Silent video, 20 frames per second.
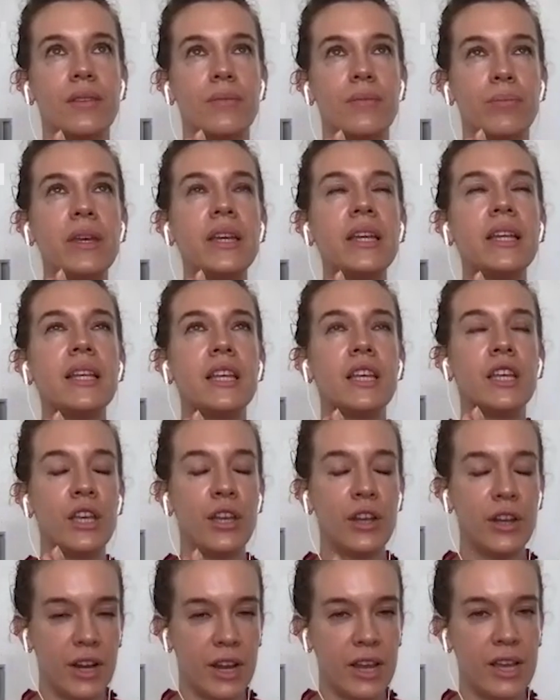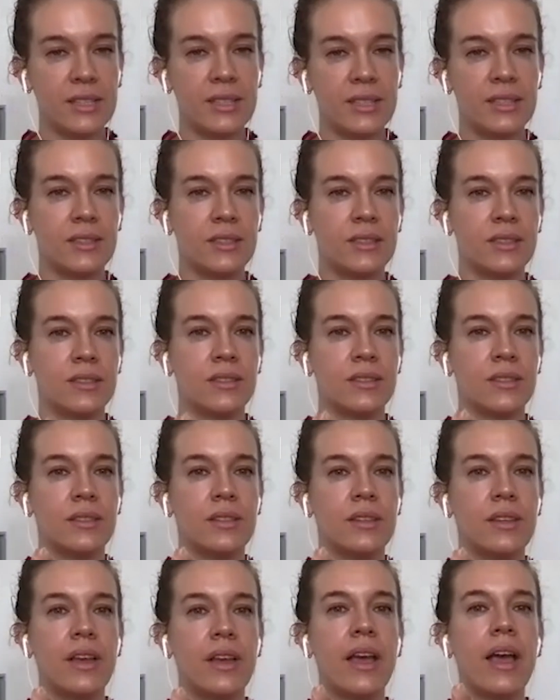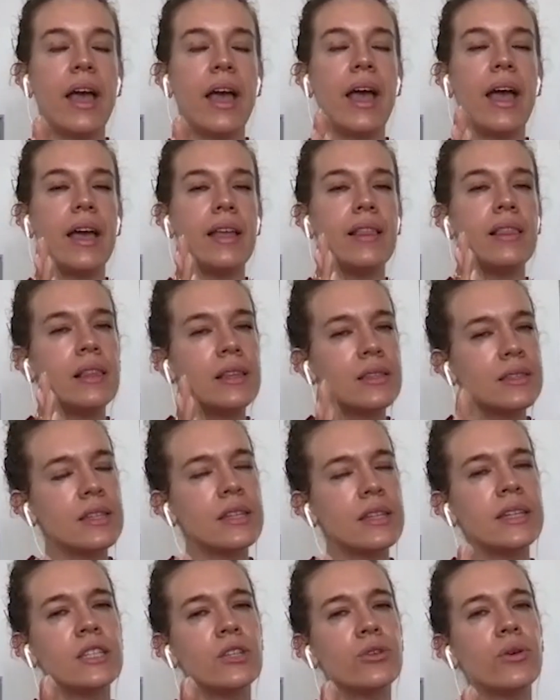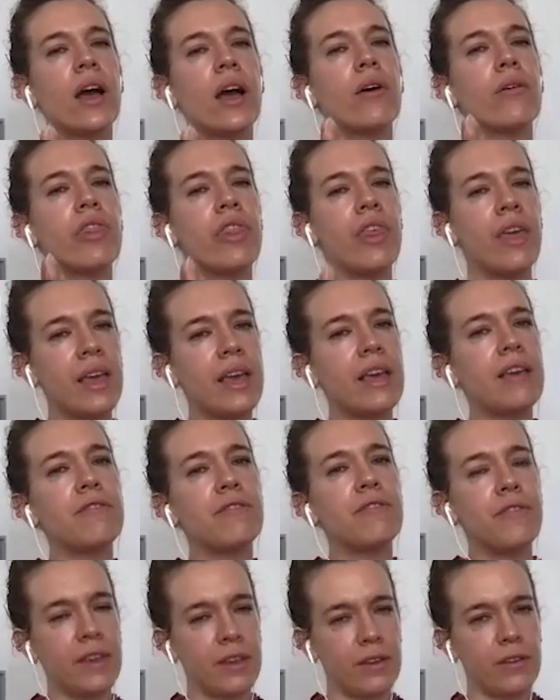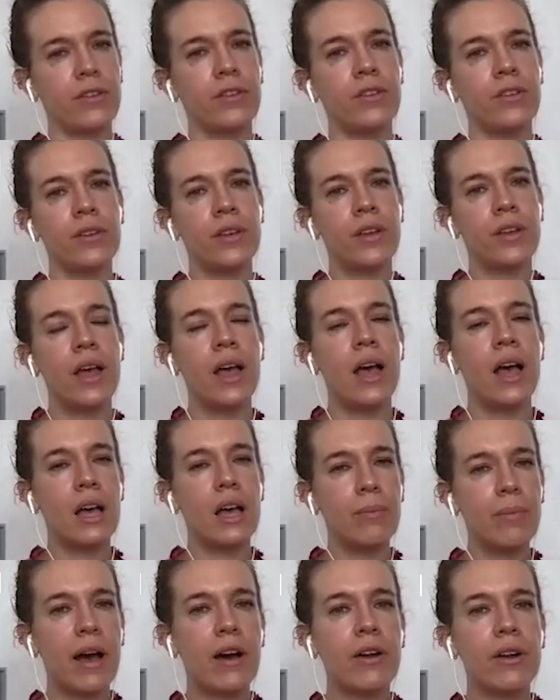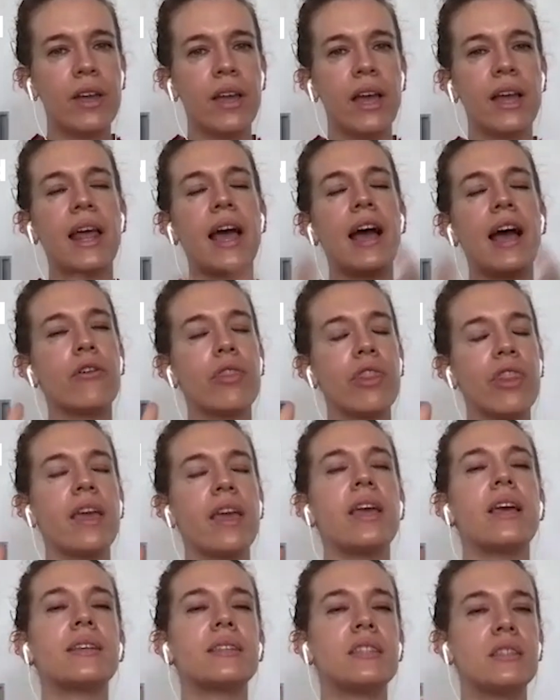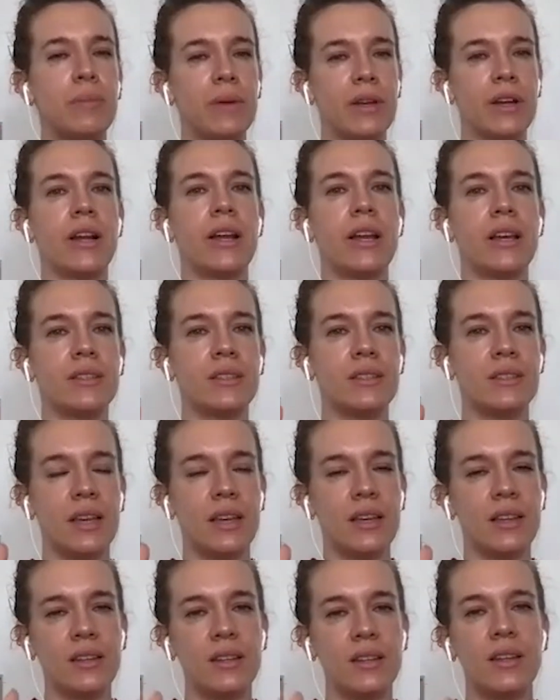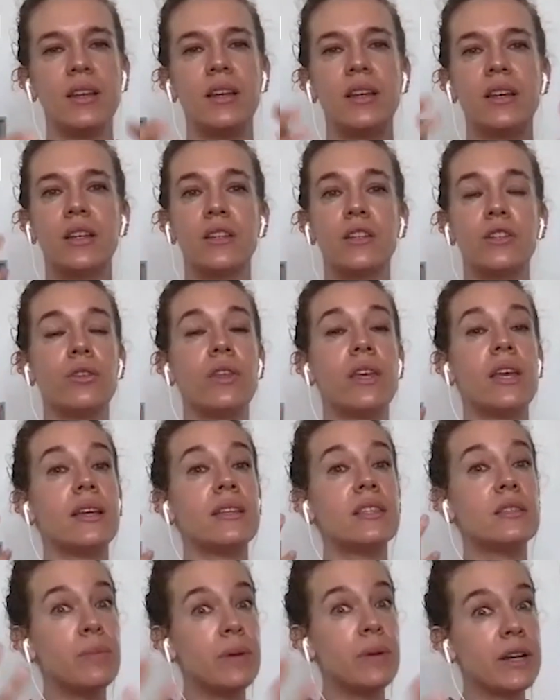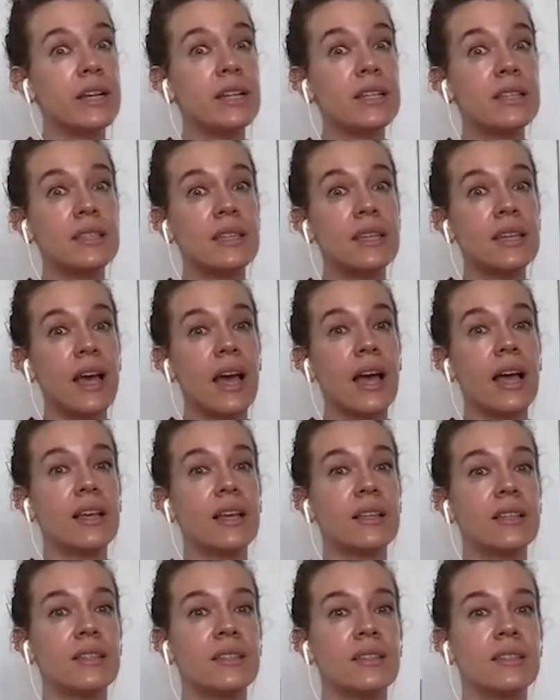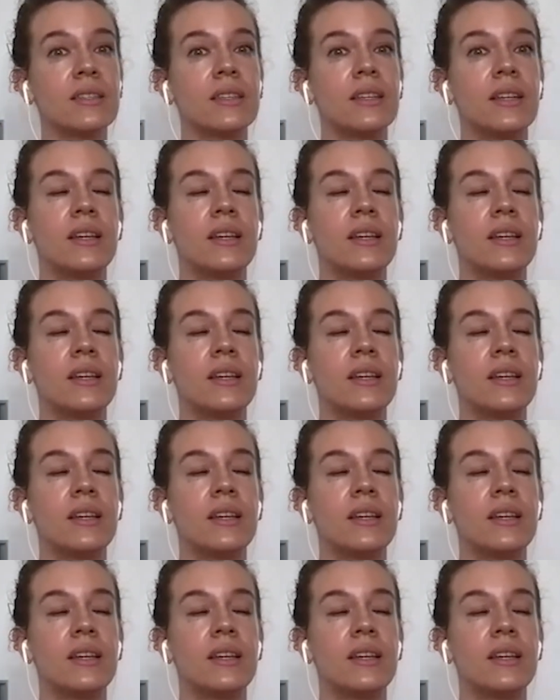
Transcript: being curious and listening to how they feel about it and how they experience it. Do they experience it as